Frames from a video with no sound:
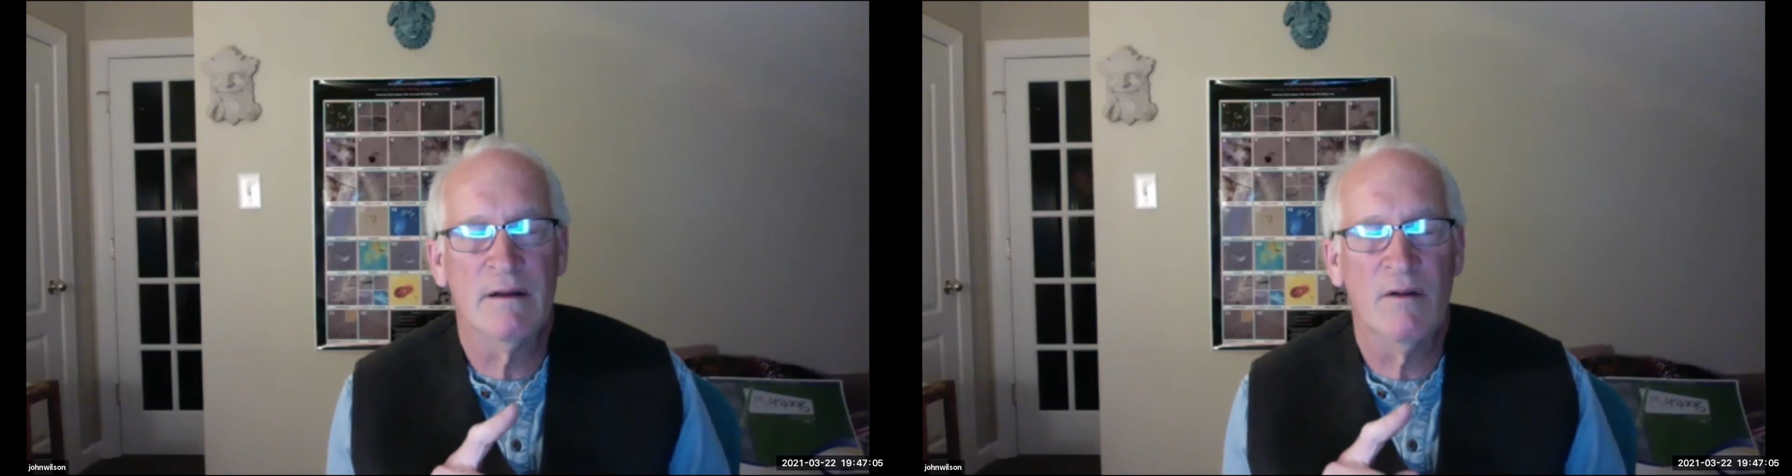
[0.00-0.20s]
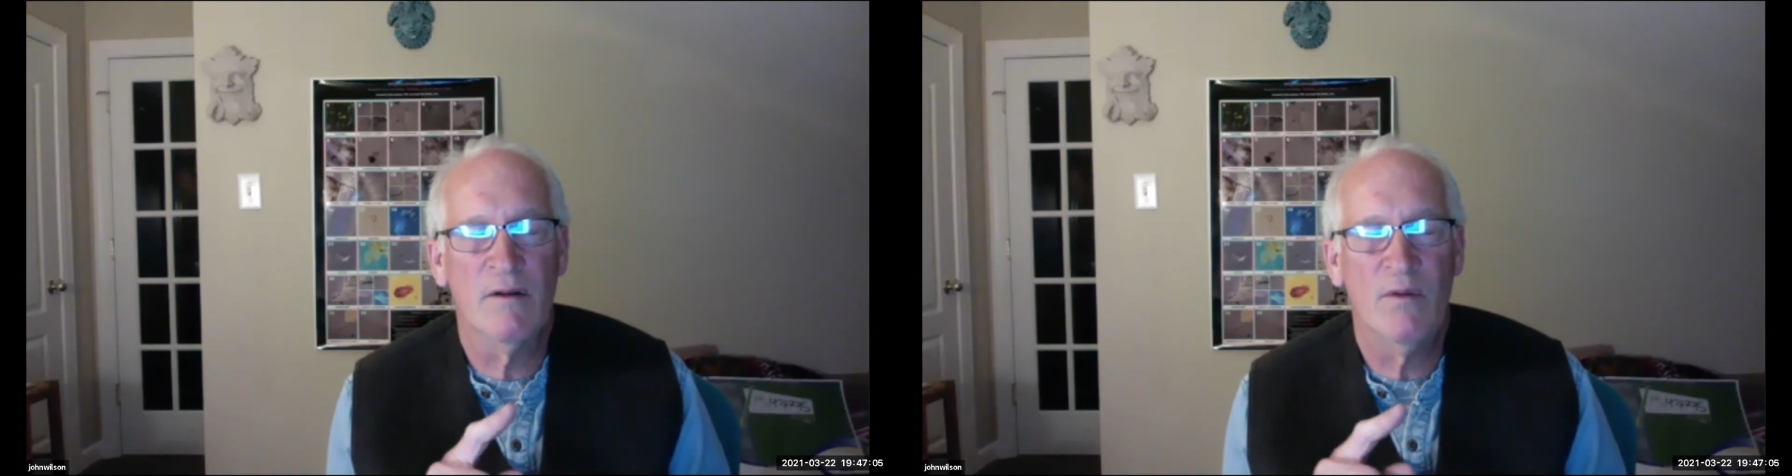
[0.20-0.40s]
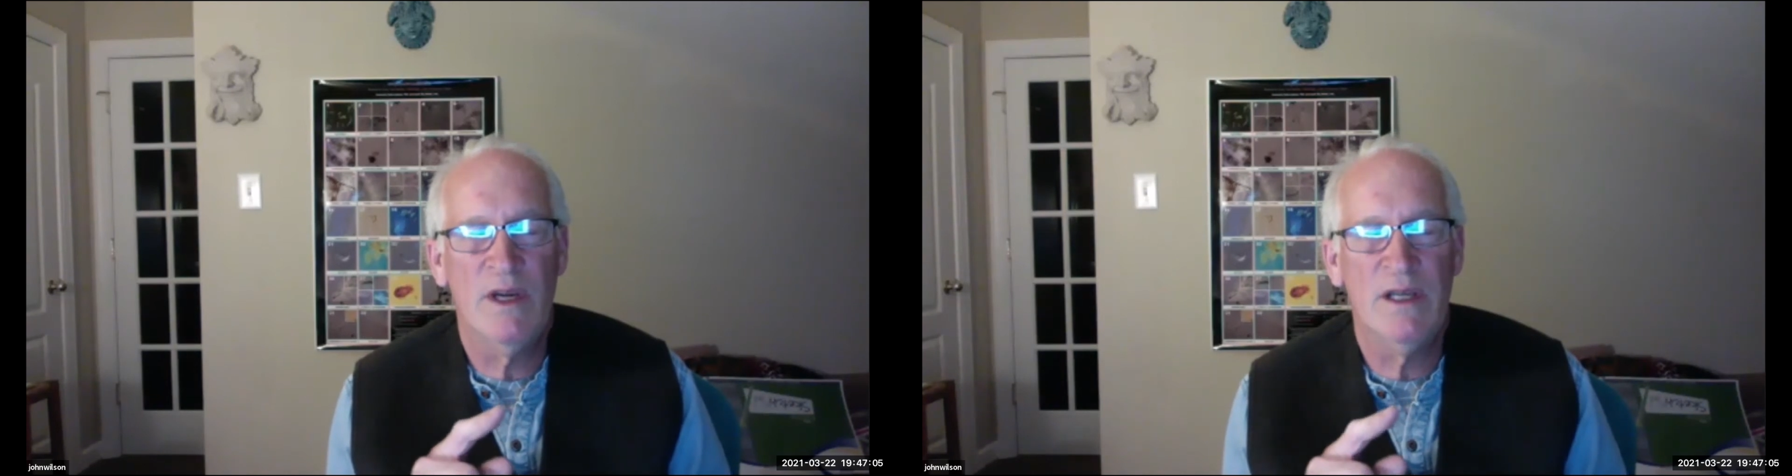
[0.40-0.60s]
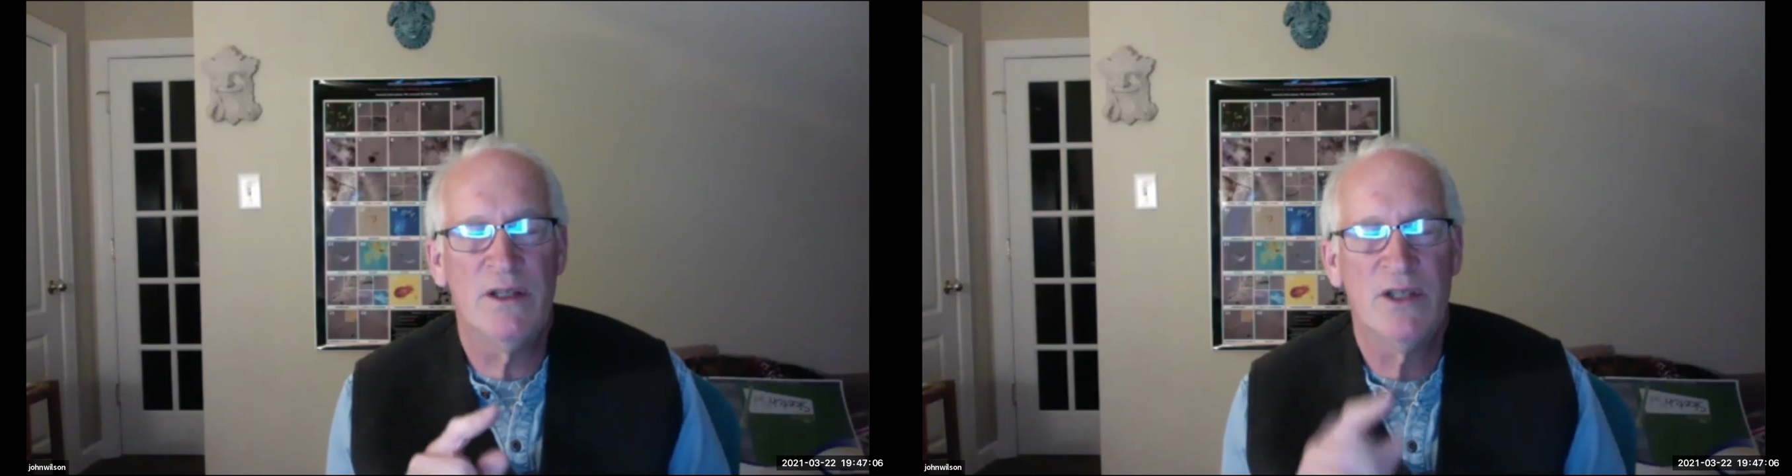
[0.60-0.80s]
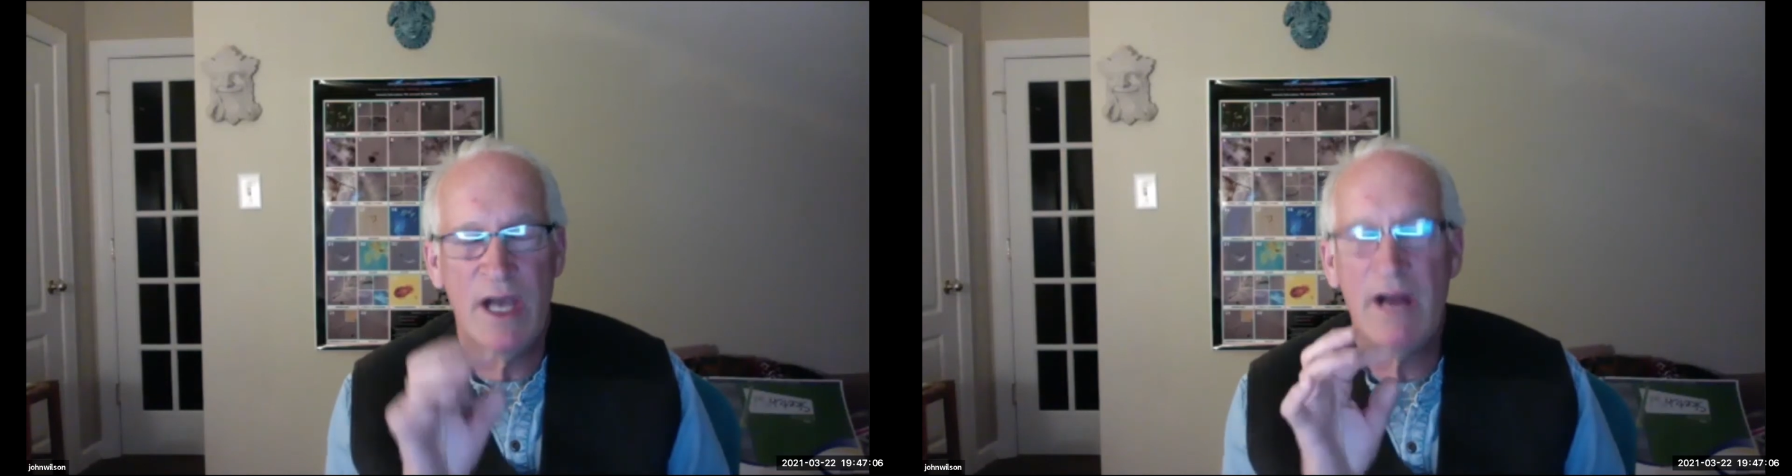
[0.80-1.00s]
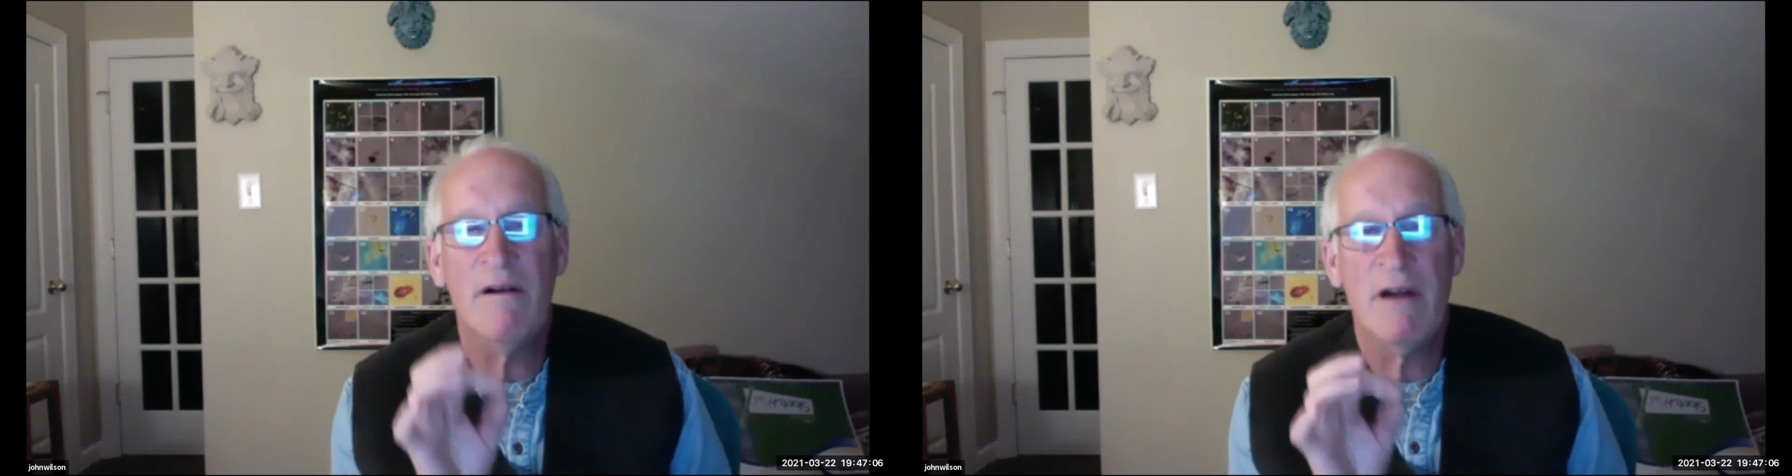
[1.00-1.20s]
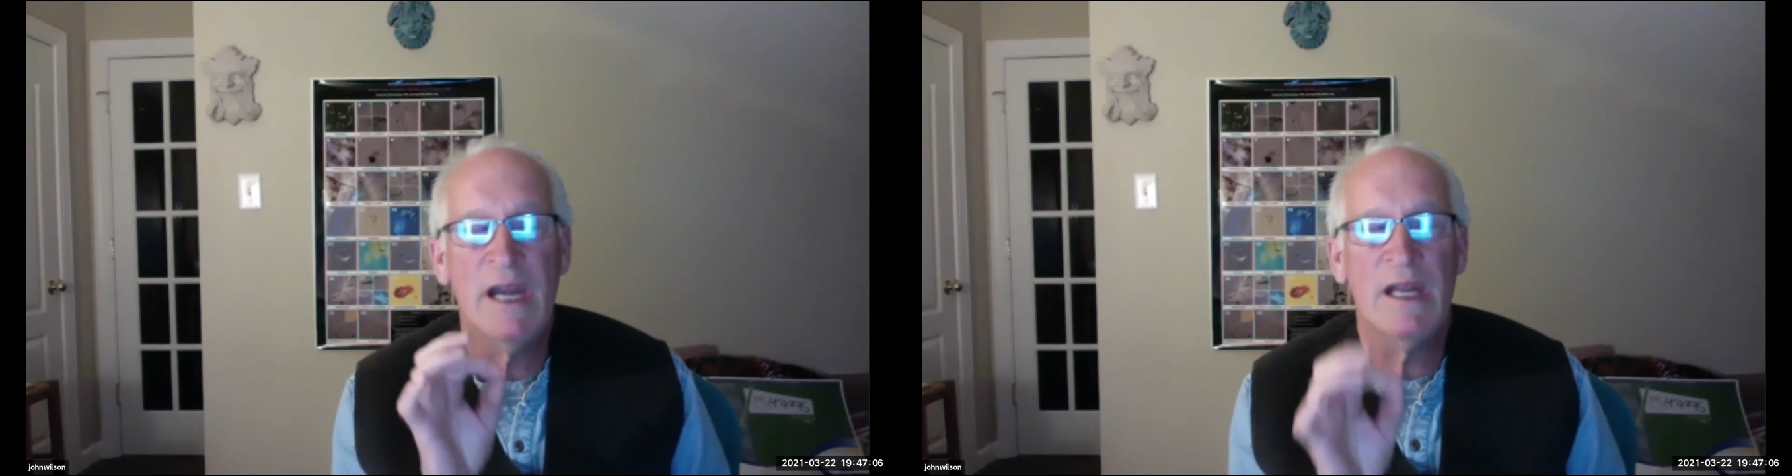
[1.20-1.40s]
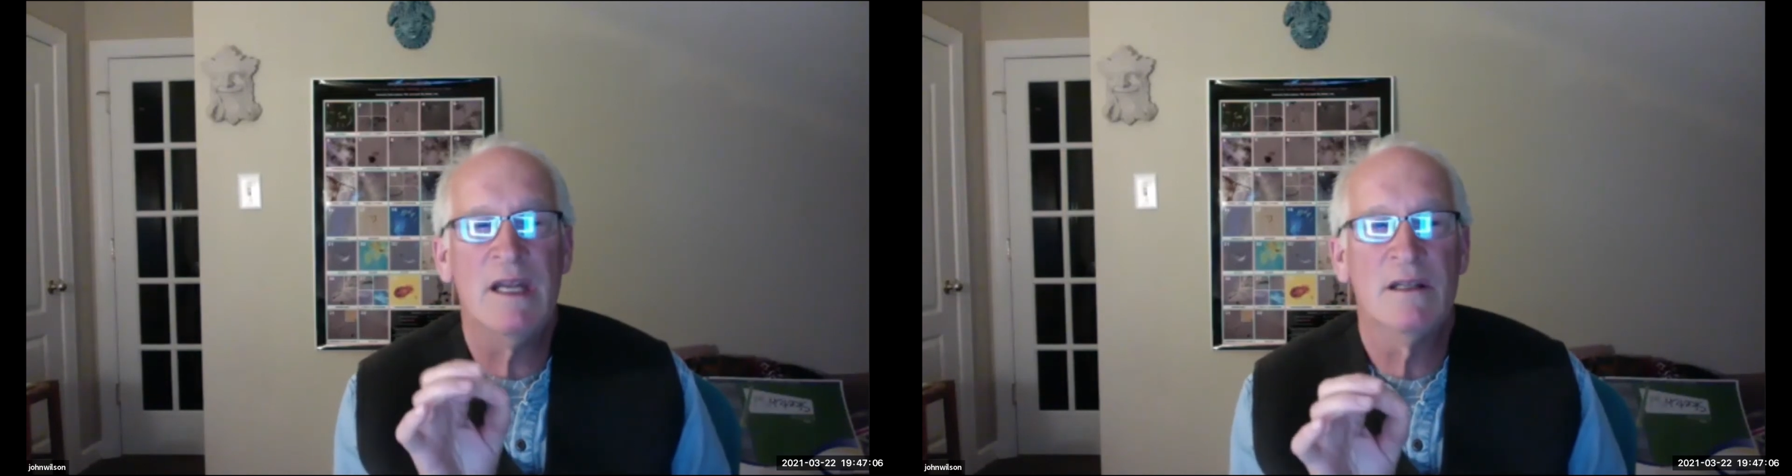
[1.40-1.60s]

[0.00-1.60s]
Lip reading: regenerated